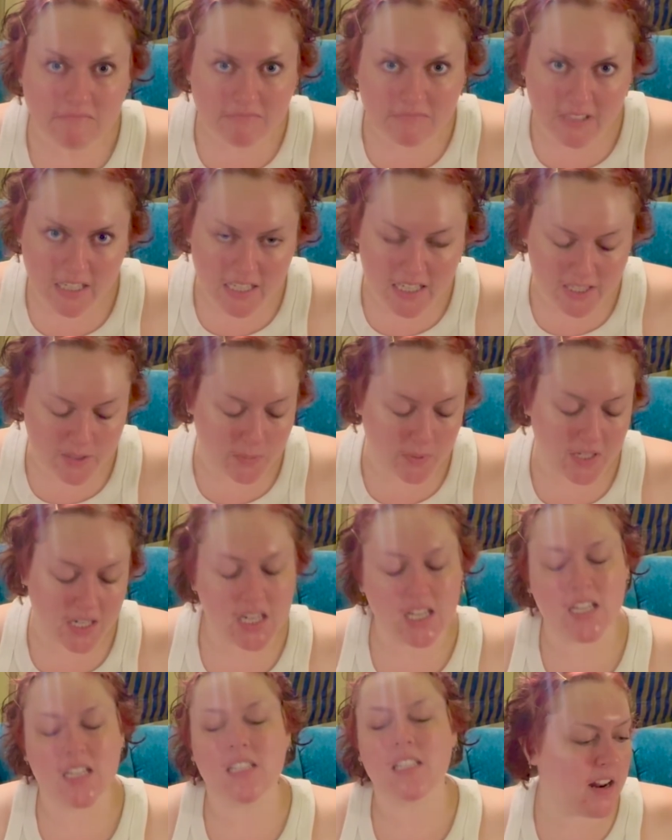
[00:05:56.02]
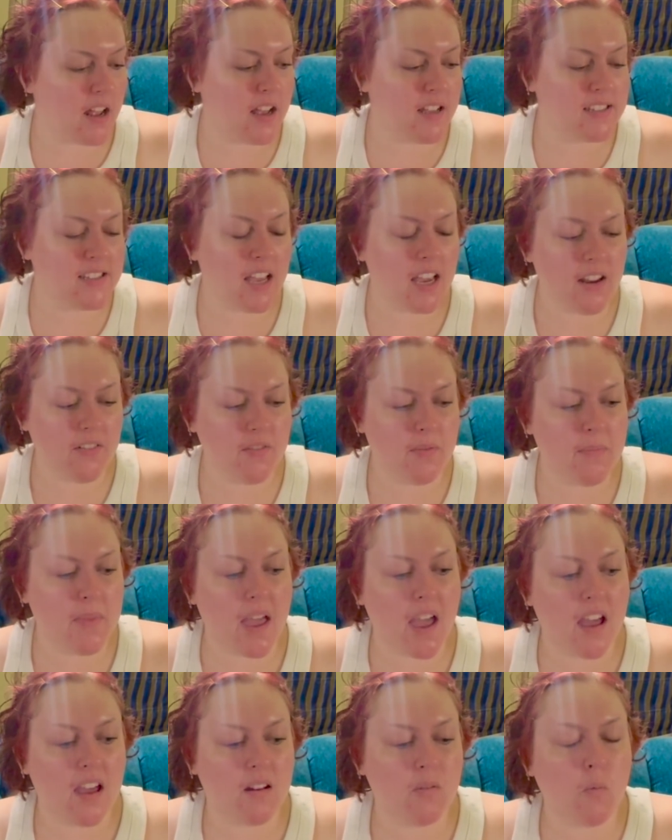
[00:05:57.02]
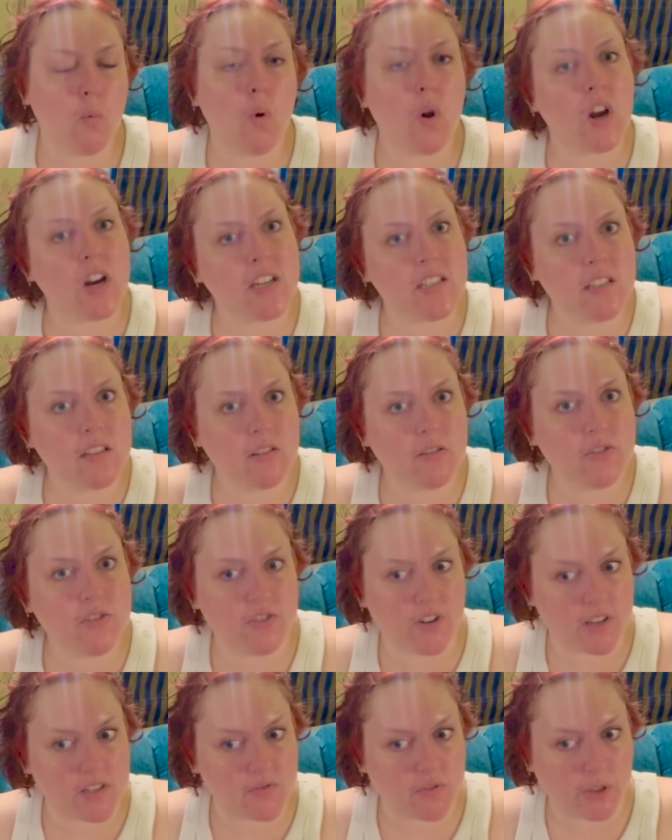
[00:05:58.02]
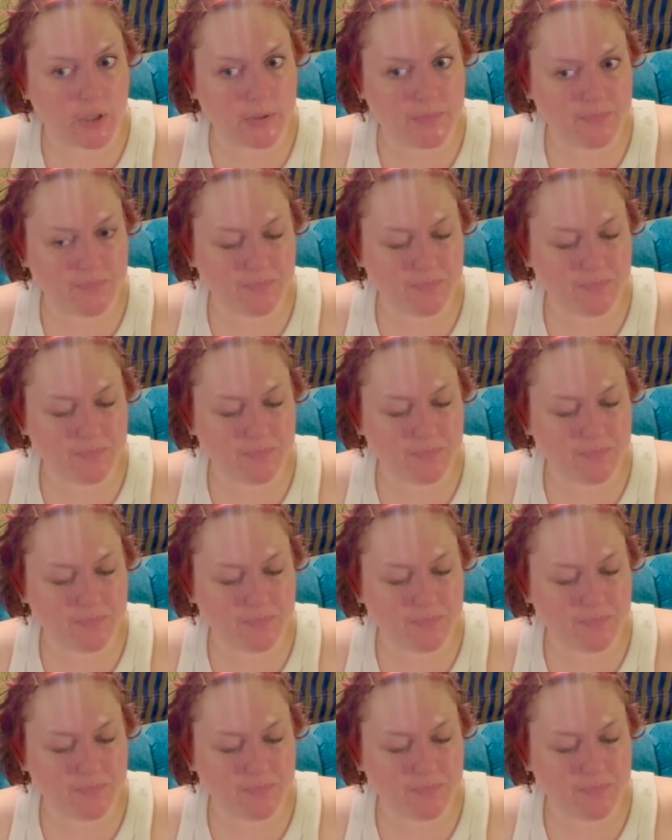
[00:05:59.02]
it is what it is. Aside from that, work is a little stressful.